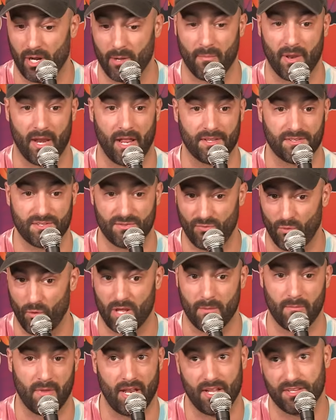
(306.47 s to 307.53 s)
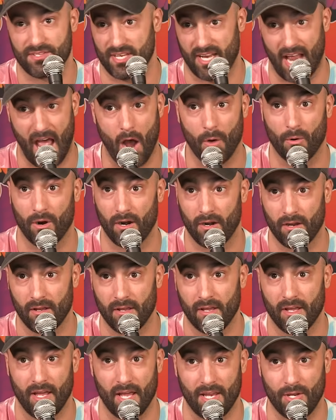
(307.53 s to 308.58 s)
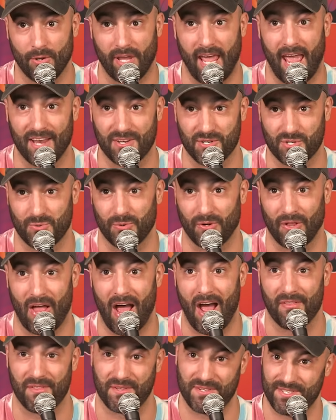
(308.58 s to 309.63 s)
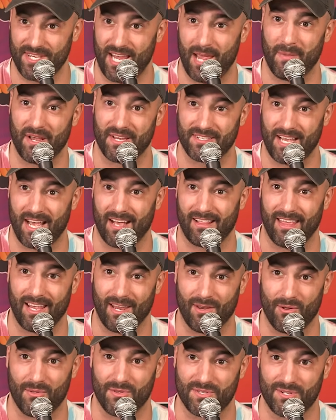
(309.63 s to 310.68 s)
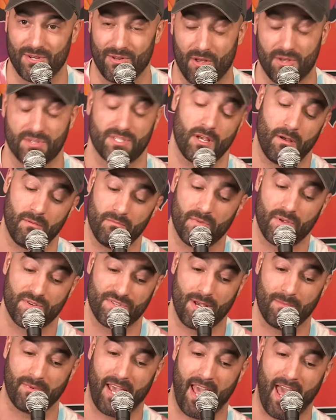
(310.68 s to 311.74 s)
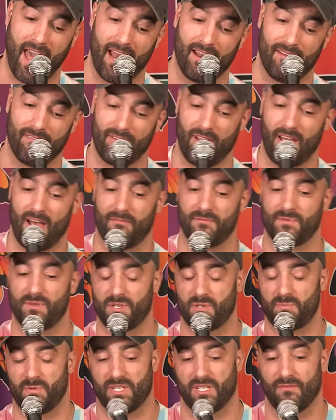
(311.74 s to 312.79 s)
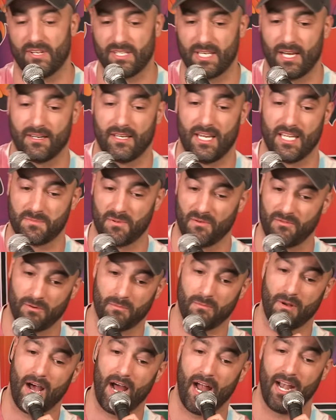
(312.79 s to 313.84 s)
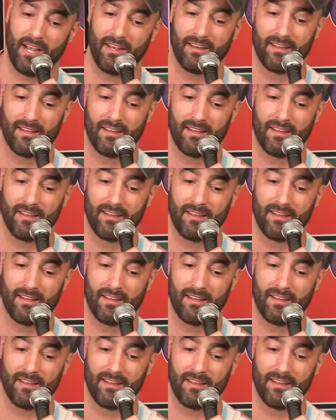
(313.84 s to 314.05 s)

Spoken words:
minutes, 40 minutes, an hour. You can't just rely on the same exact thing you do in the studio. Some can if you have specific techniques, but for mine,